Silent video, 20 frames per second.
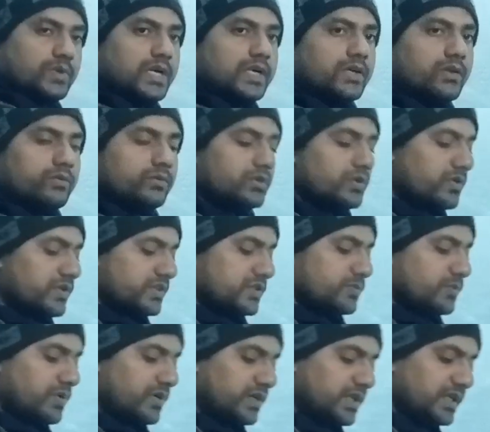to write down
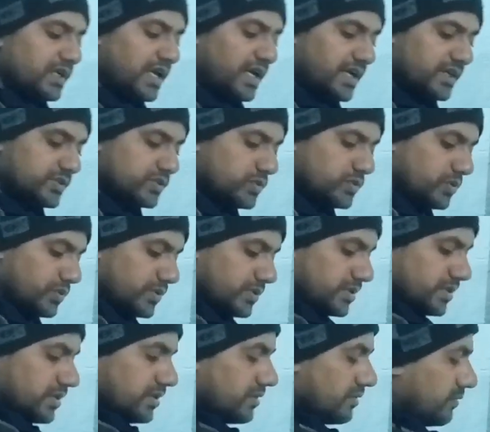corresponding hex codes.